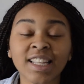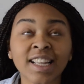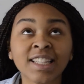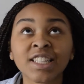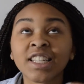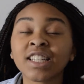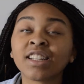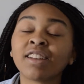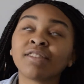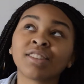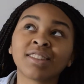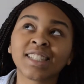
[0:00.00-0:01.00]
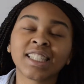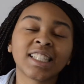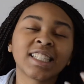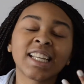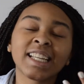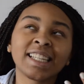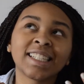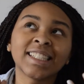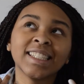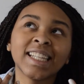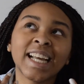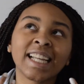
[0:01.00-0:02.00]
and she's like
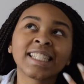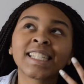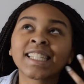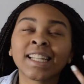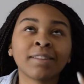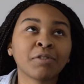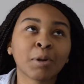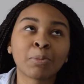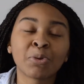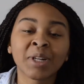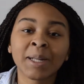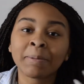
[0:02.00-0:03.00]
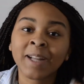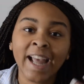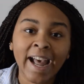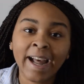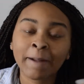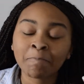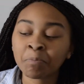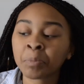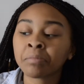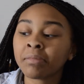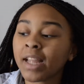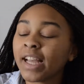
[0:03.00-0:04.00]
has this thing for a boy named Gat,
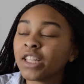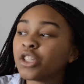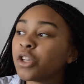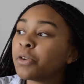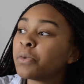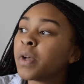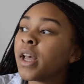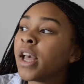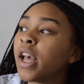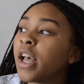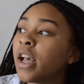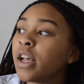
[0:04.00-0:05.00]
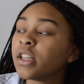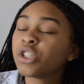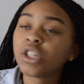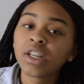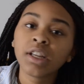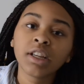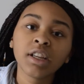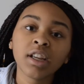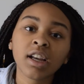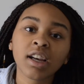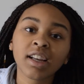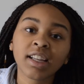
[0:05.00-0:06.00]
and so she